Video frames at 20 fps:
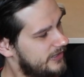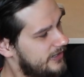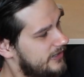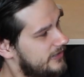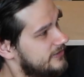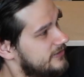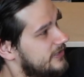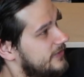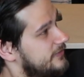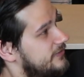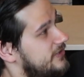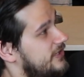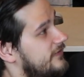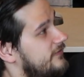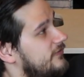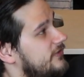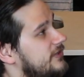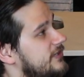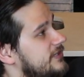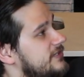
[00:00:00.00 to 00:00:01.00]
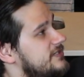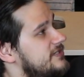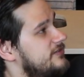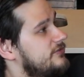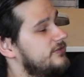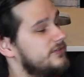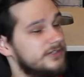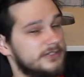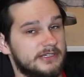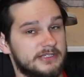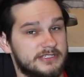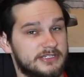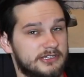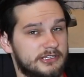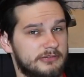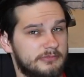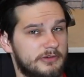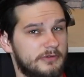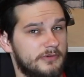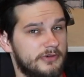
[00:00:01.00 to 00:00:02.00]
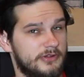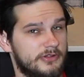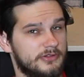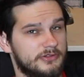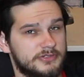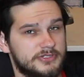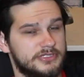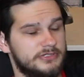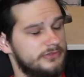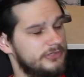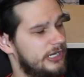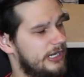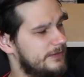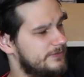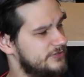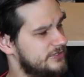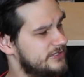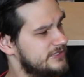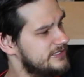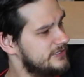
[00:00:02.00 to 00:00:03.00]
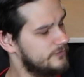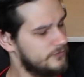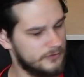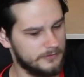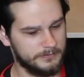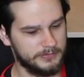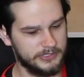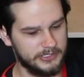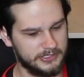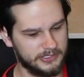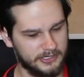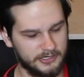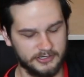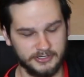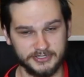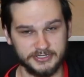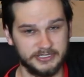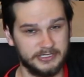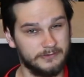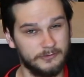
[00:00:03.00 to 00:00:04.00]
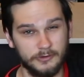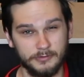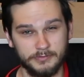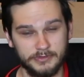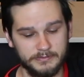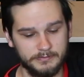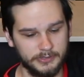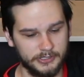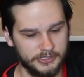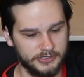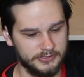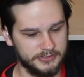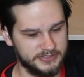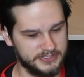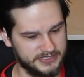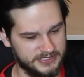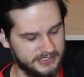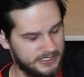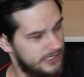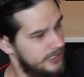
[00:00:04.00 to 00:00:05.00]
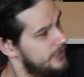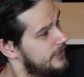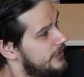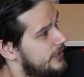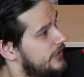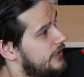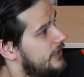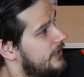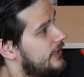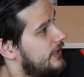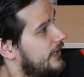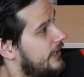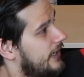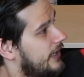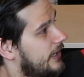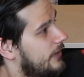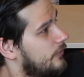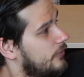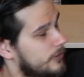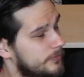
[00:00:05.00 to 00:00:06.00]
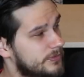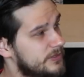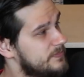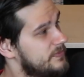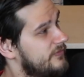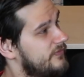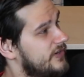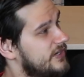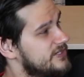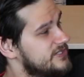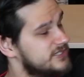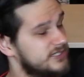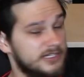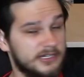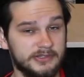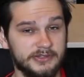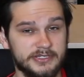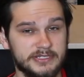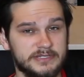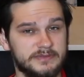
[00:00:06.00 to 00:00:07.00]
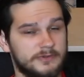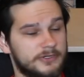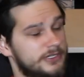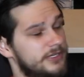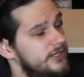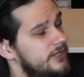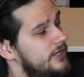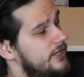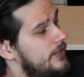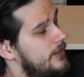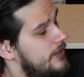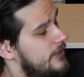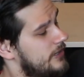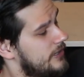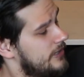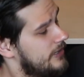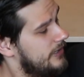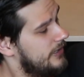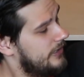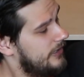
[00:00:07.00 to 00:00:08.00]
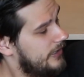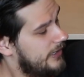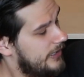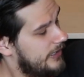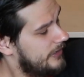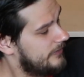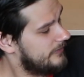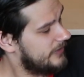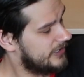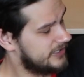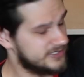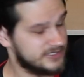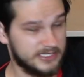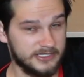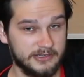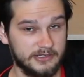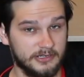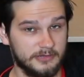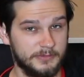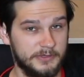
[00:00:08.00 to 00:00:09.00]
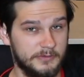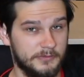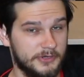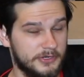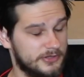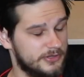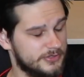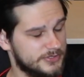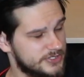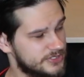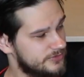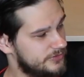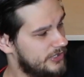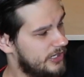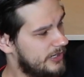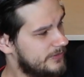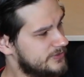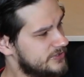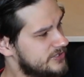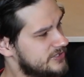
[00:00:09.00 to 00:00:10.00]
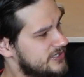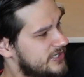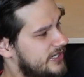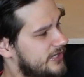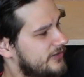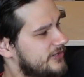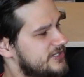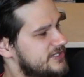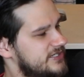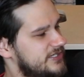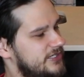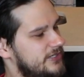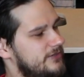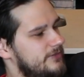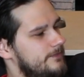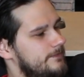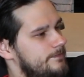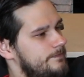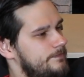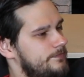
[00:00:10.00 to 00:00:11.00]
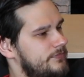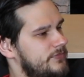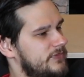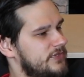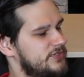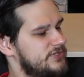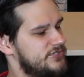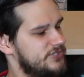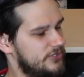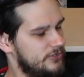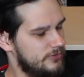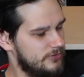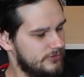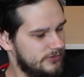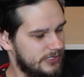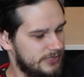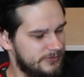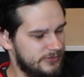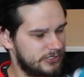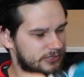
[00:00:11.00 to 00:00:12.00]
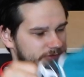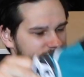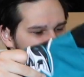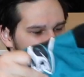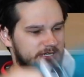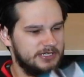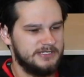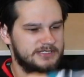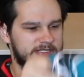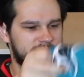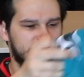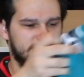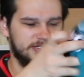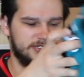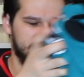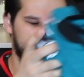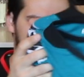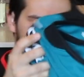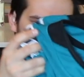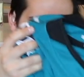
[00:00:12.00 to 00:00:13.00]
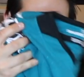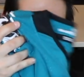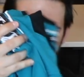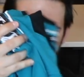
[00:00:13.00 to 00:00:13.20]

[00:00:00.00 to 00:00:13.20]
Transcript: and I would definitely consider it. It's going to be one of those three options. It won't be Karlsson, it won't be Burns, uh, won't be Pavelski on this one. Um, like I said, it'll be one of those three options that I listed. So let me know what you guys think I should do.